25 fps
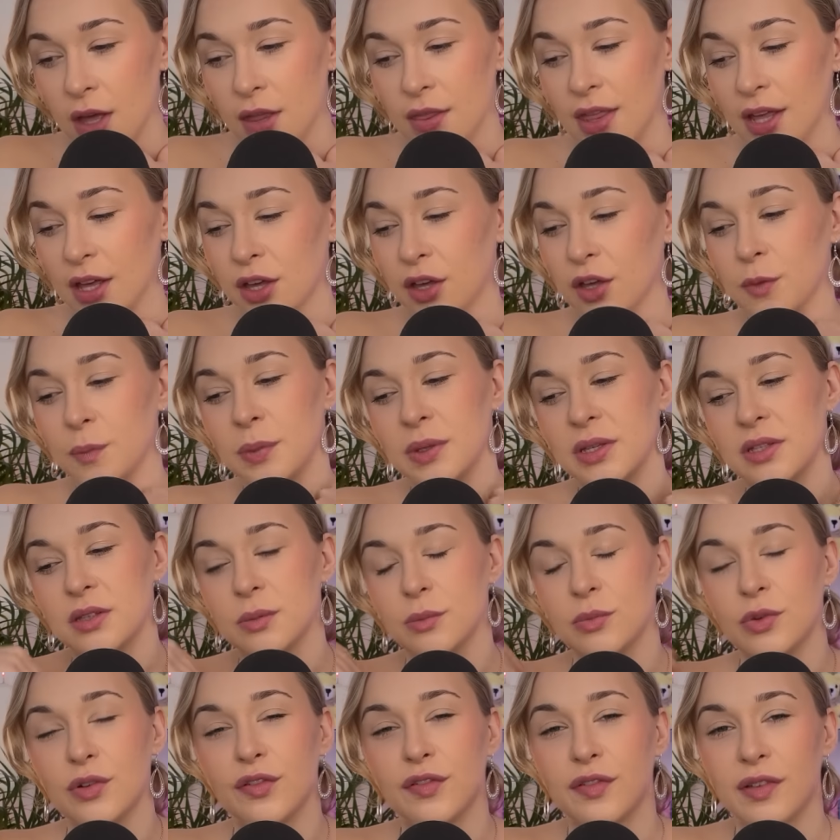There could be
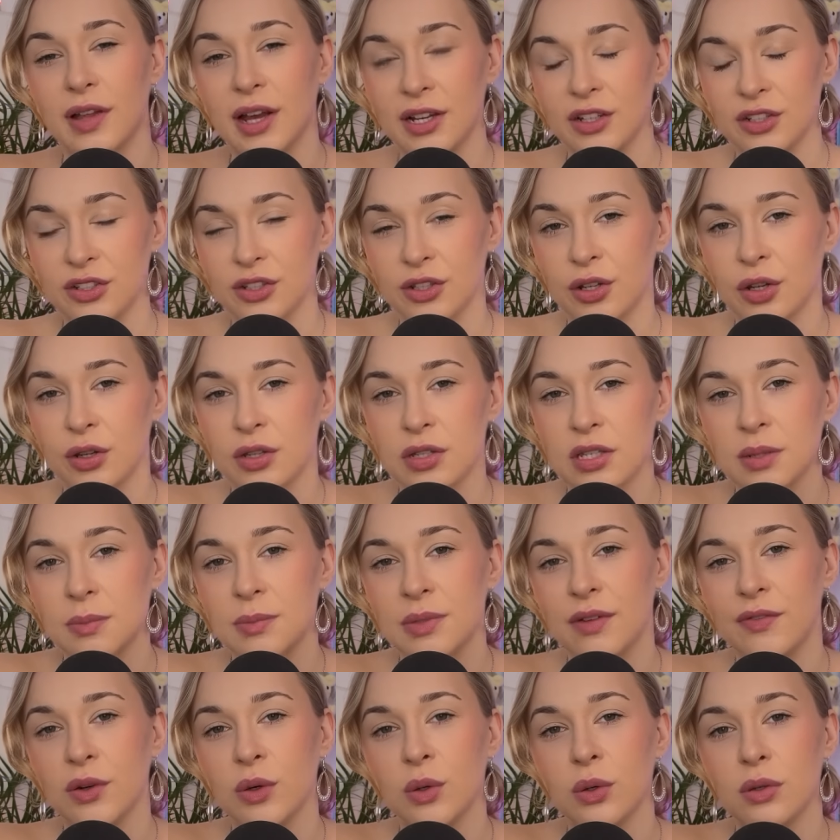some reflection on some
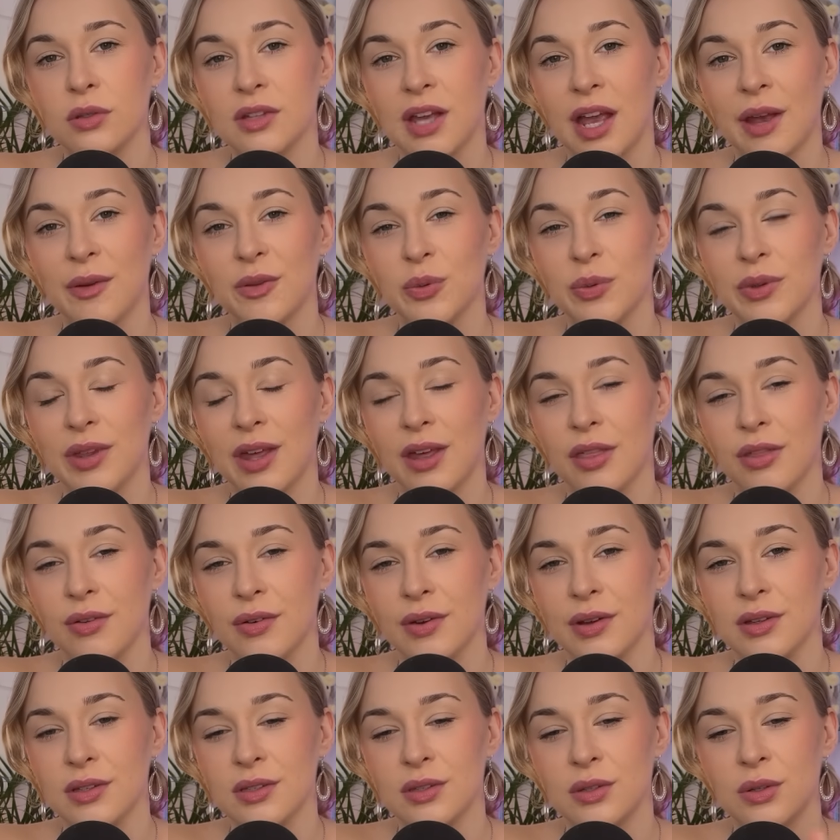difficult times with that
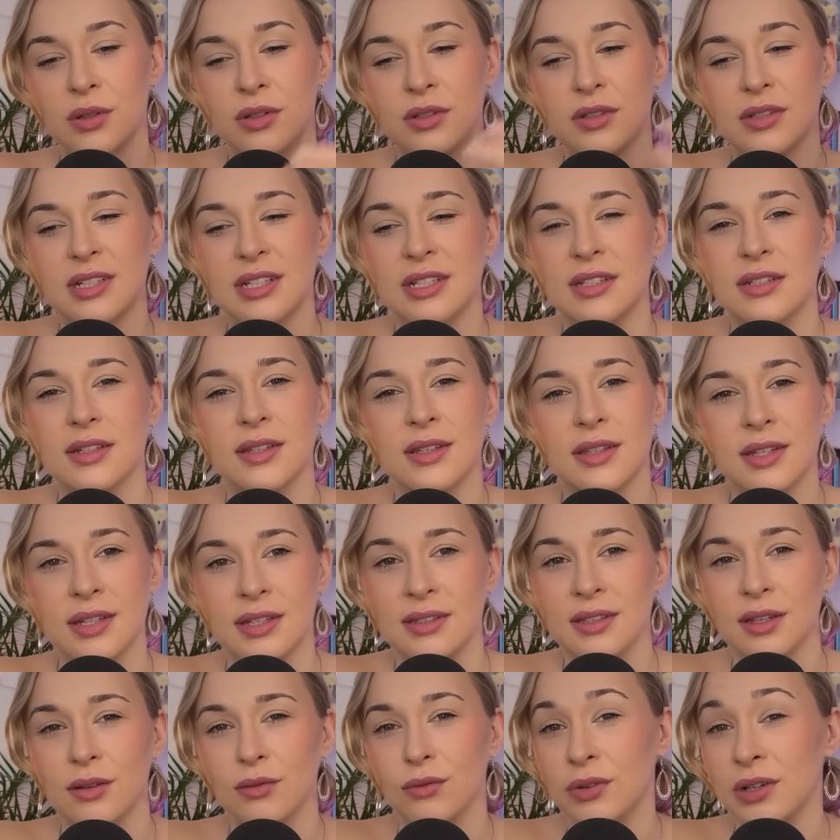Three of Swords. These are
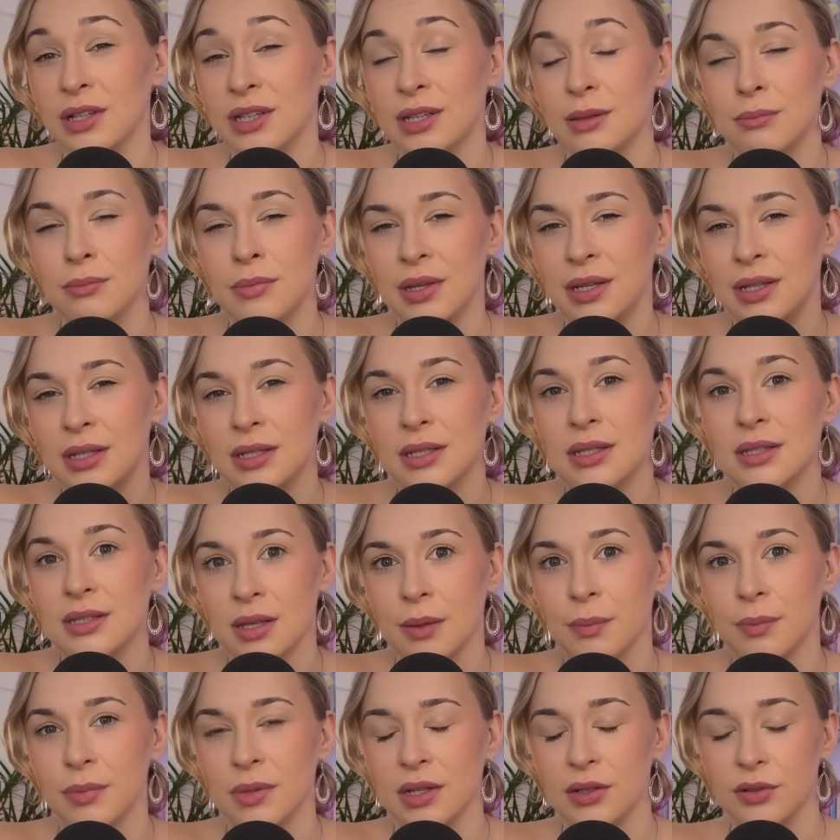things that really mean
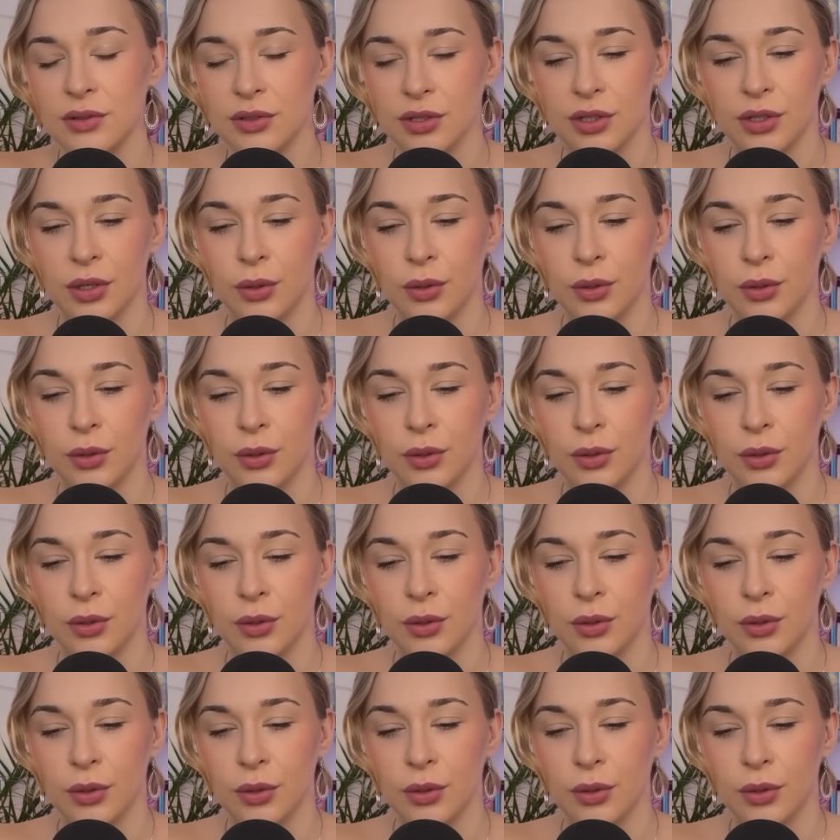something to